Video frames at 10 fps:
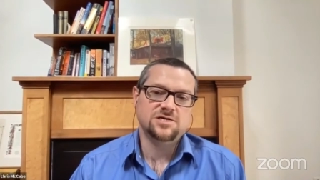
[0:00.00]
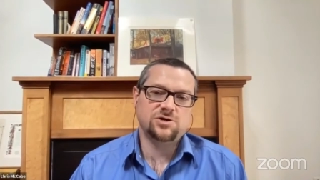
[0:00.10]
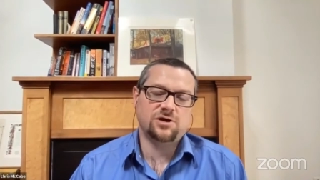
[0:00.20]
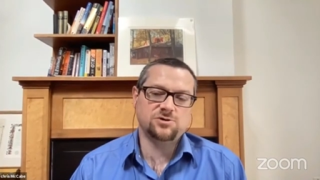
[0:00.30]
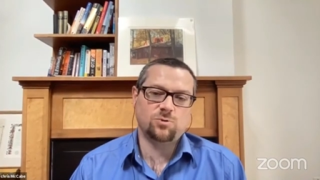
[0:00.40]

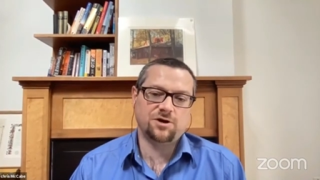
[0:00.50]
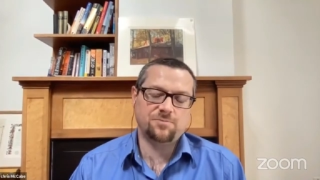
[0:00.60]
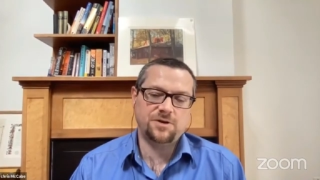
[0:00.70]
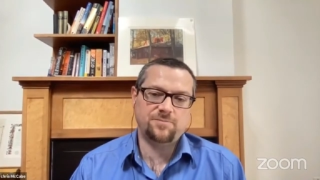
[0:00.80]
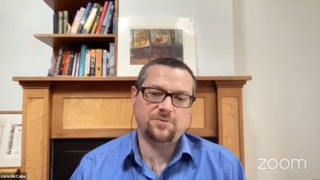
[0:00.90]
So I was one of
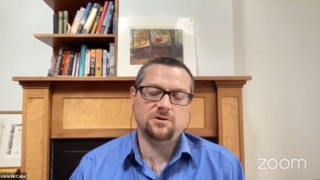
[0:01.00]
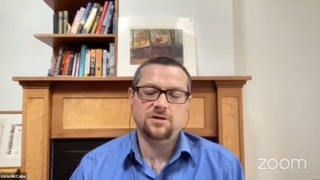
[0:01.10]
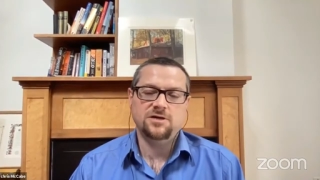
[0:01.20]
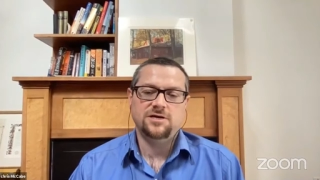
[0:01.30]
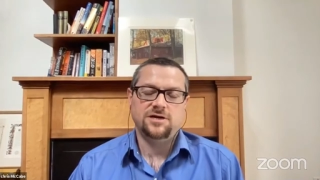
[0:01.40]
the
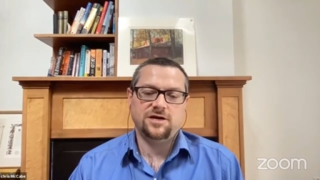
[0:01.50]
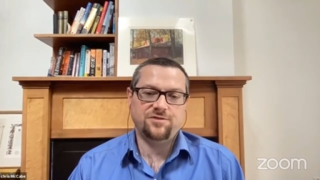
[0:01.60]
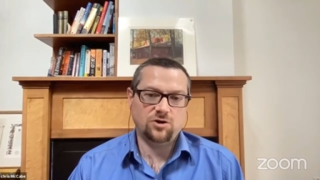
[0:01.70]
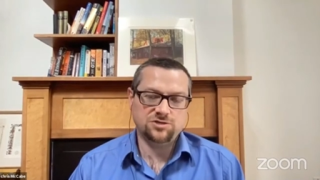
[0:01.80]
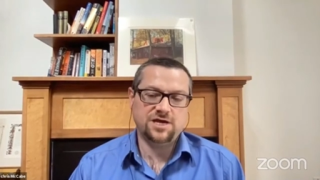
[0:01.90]
people in
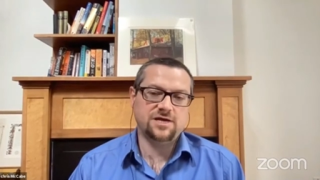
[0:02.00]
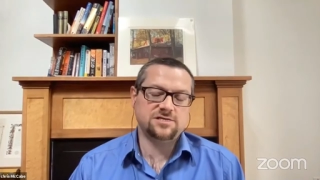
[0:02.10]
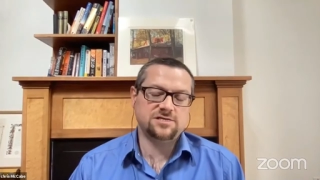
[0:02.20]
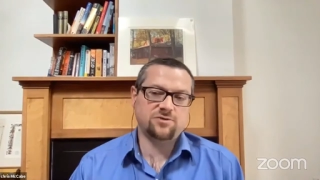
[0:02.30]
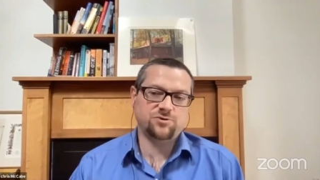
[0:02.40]
the old
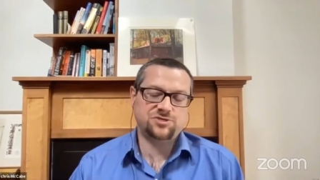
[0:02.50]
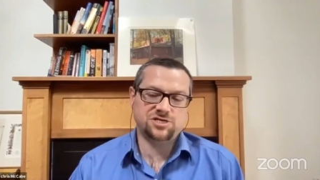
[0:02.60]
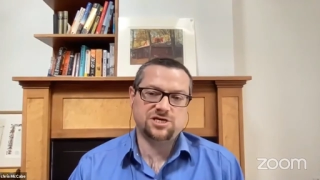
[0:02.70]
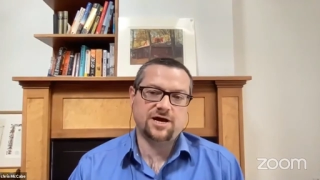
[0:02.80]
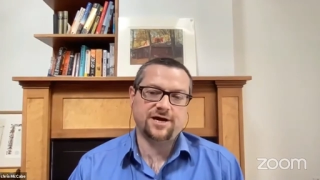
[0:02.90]
days that would
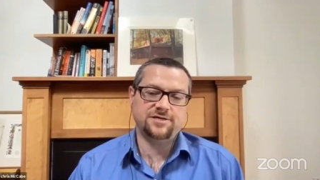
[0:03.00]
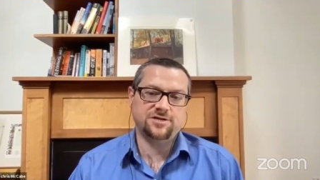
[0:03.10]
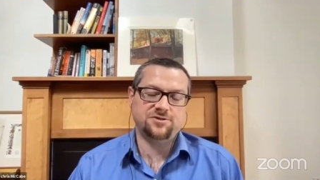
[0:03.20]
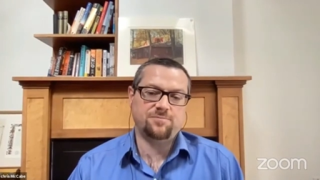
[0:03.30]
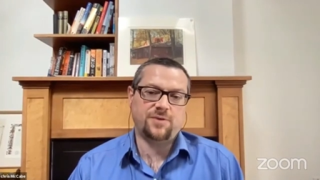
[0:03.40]
decide
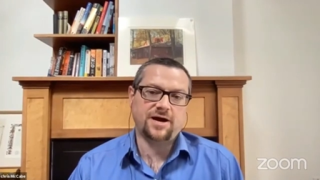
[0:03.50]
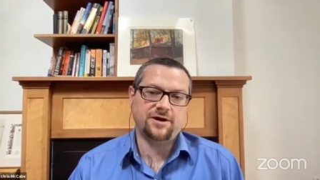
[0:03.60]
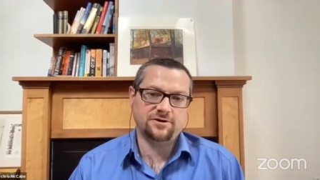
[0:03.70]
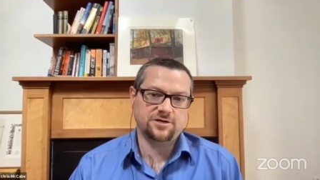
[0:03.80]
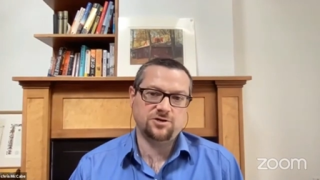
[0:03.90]
did the
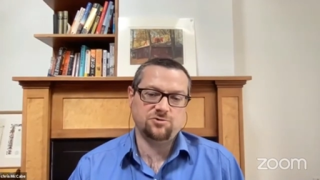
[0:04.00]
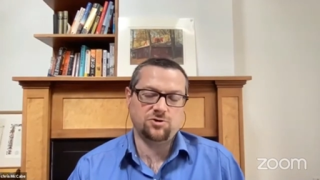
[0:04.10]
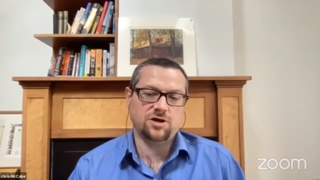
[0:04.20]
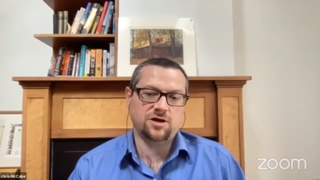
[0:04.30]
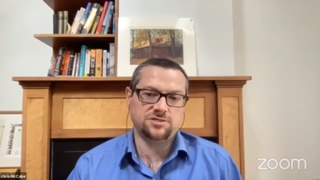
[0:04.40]
buyer, you know,
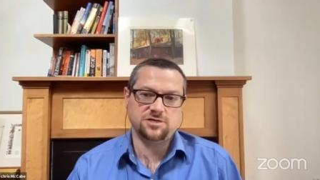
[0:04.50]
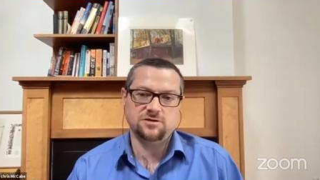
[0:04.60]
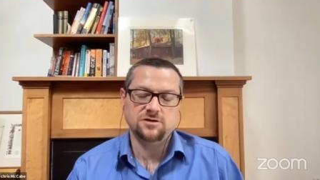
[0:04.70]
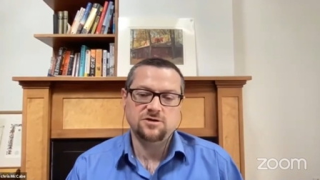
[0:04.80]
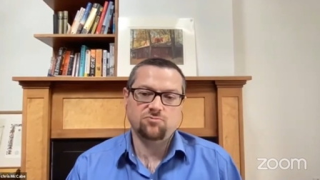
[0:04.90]
you got
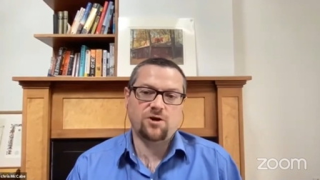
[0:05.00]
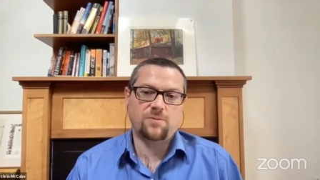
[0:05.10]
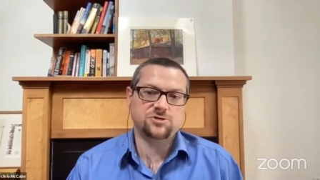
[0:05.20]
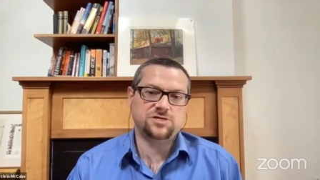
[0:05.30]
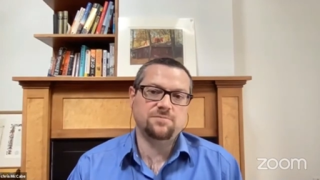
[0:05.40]
to
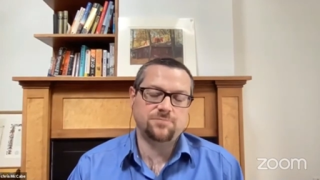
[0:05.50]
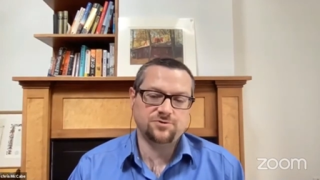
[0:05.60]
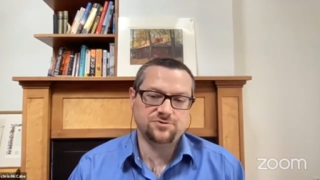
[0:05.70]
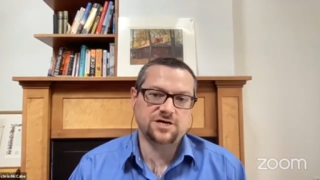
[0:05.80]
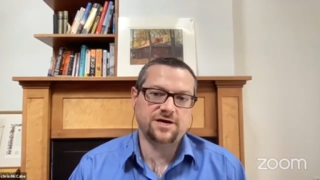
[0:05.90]
represent
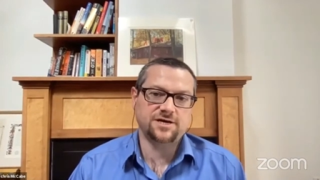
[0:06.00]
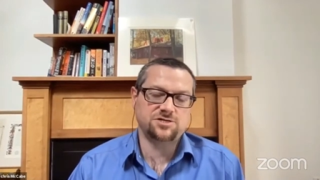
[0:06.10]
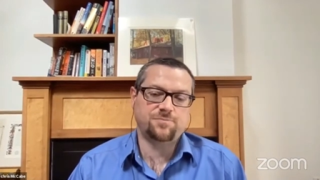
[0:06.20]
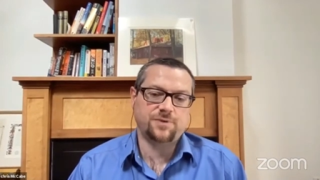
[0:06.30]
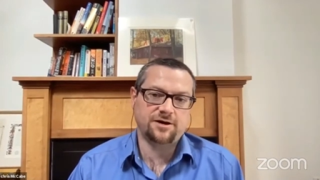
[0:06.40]
both
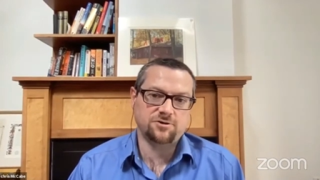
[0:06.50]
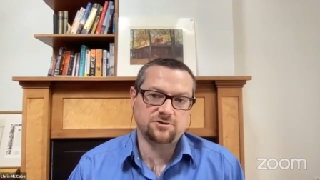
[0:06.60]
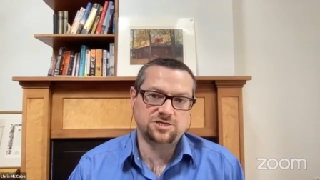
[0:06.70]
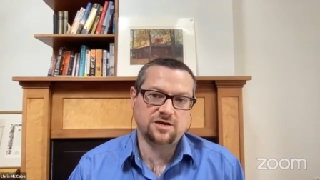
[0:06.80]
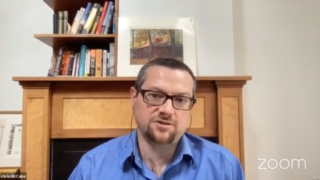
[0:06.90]
sides. The buyer
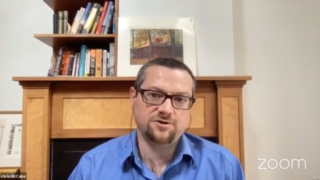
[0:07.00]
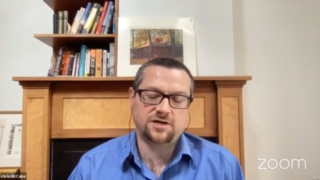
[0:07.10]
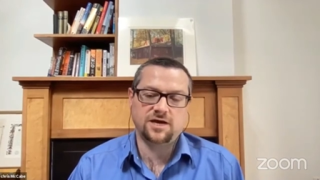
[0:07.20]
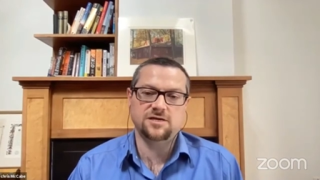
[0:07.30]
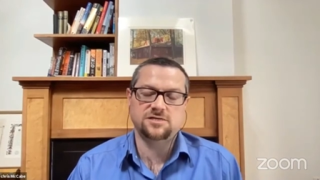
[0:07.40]
stated their
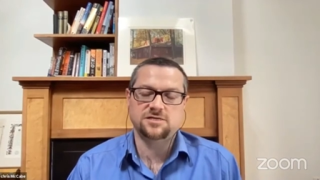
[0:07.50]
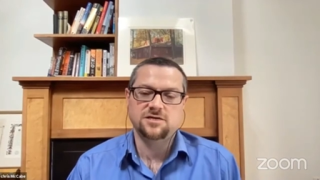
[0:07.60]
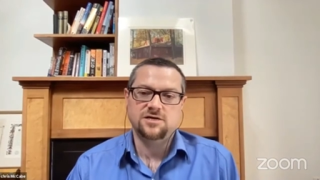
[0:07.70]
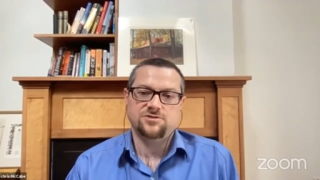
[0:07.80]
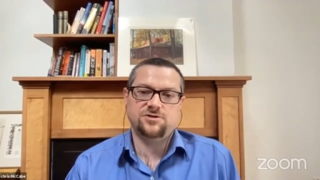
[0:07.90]
case,
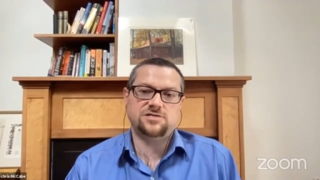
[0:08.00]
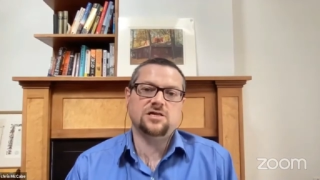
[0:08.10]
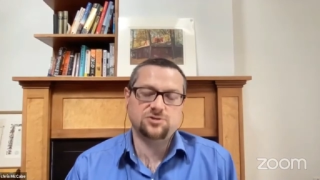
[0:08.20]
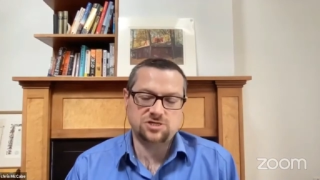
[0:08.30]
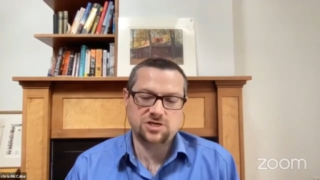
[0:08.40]
the
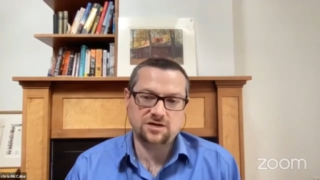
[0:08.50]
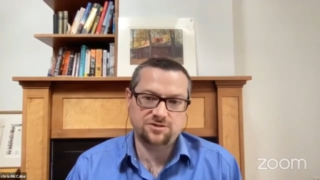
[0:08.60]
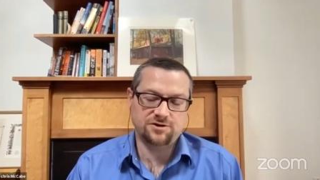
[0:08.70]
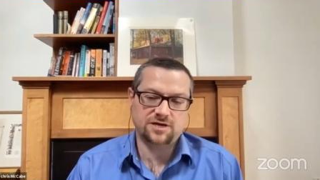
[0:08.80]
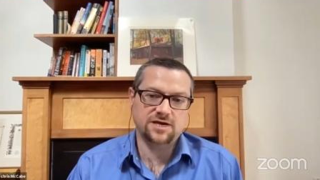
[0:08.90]
seller stated
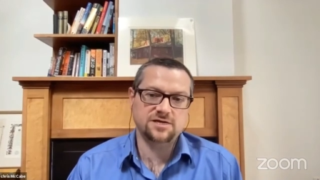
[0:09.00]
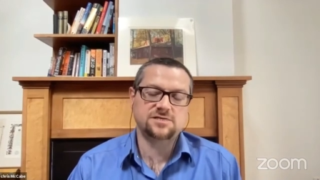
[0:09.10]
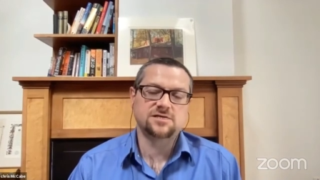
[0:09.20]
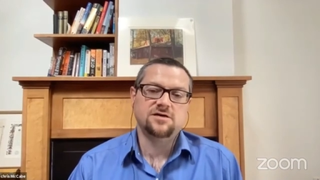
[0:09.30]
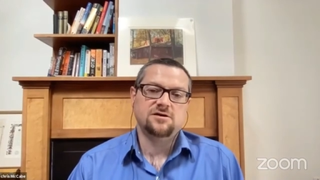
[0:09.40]
their
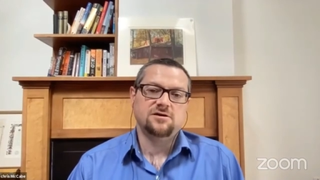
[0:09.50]
case